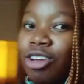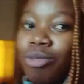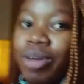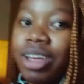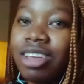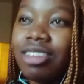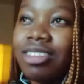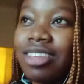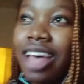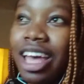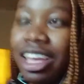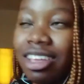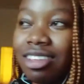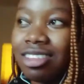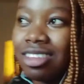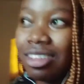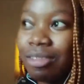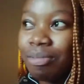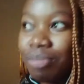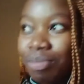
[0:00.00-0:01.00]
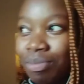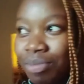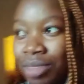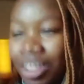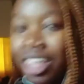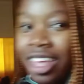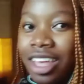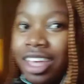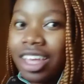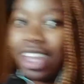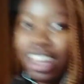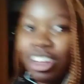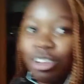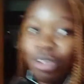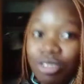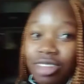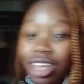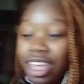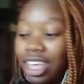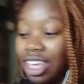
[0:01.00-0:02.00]
know my size. It
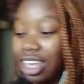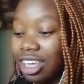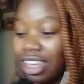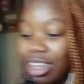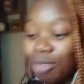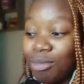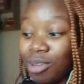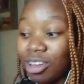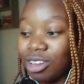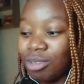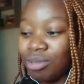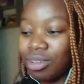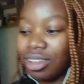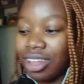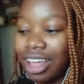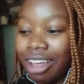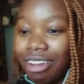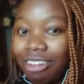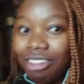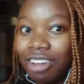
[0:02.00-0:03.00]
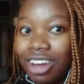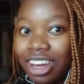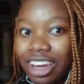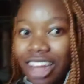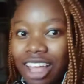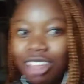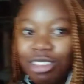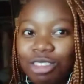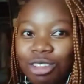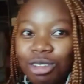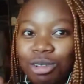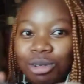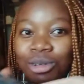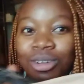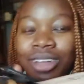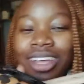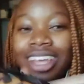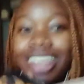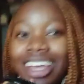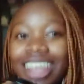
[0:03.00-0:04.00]
was a he. He bought me a really nice shoe.
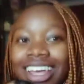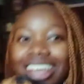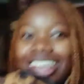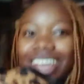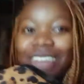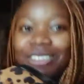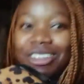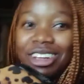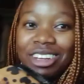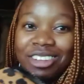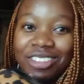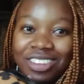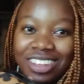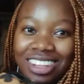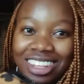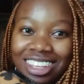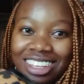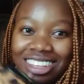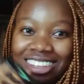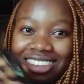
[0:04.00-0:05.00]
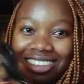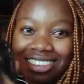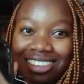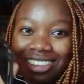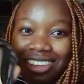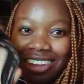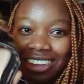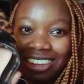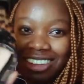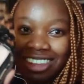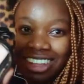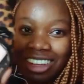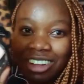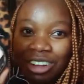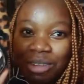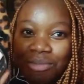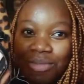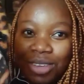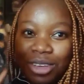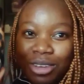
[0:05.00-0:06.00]
He bought me these, what are they
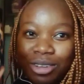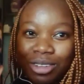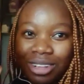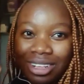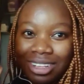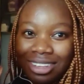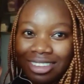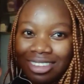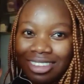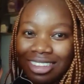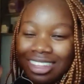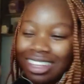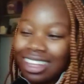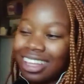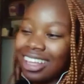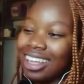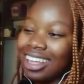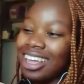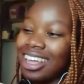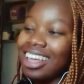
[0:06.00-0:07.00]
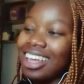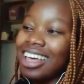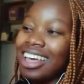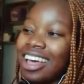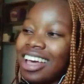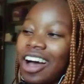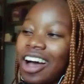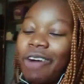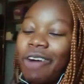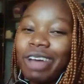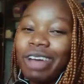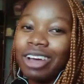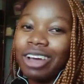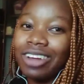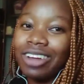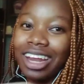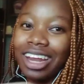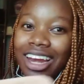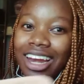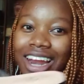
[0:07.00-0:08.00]
called? Mules. Oh my
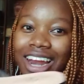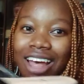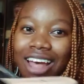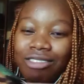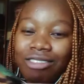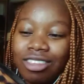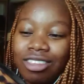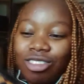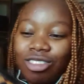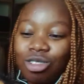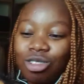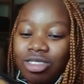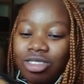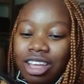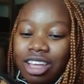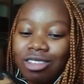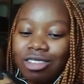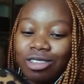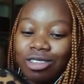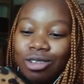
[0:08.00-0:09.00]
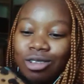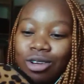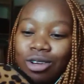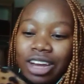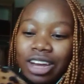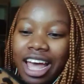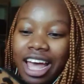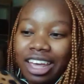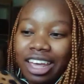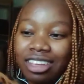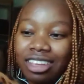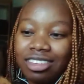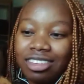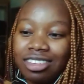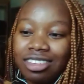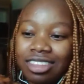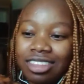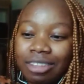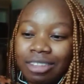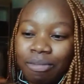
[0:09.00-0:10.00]
God, I love these shoes. They are so
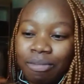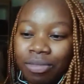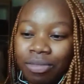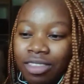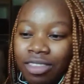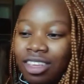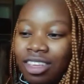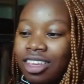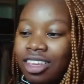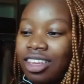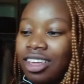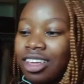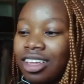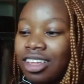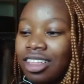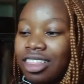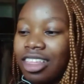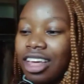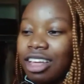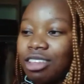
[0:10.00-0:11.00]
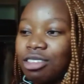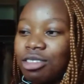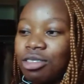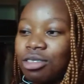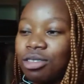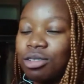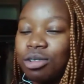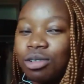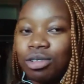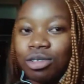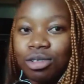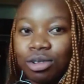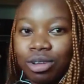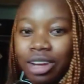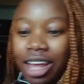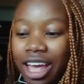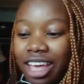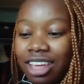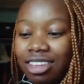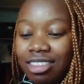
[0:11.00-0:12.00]
nice. They are so, so
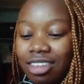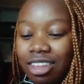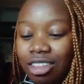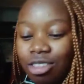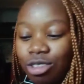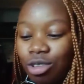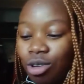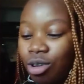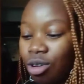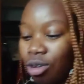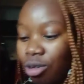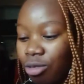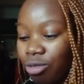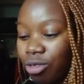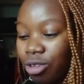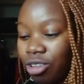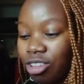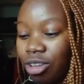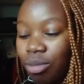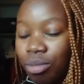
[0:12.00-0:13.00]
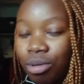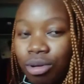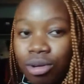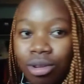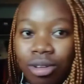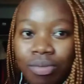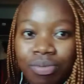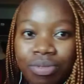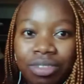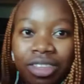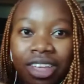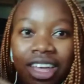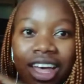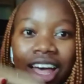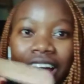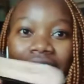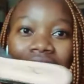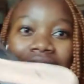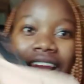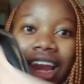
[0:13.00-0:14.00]
nice and so comfortable.
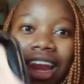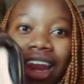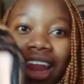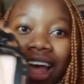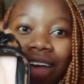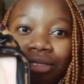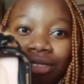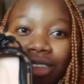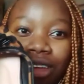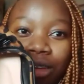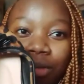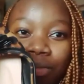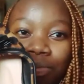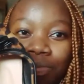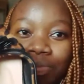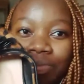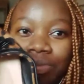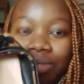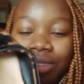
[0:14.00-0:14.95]
I love them.